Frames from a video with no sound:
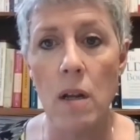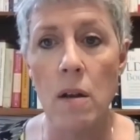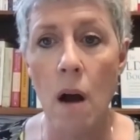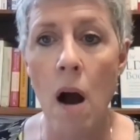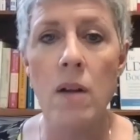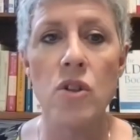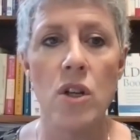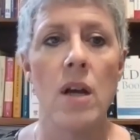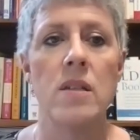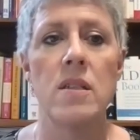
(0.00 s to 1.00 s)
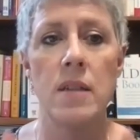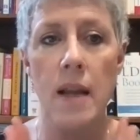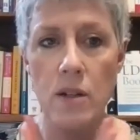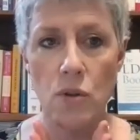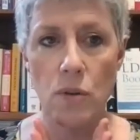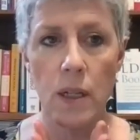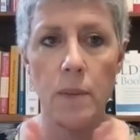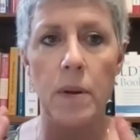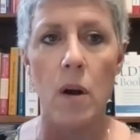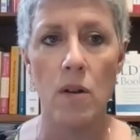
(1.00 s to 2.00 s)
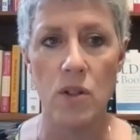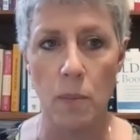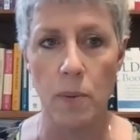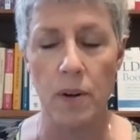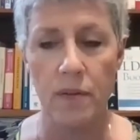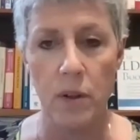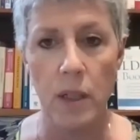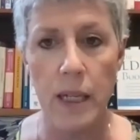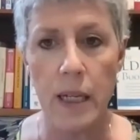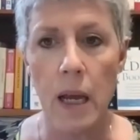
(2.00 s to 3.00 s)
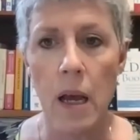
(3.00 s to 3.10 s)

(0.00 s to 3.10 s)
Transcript: not just centrally, but also peripherally.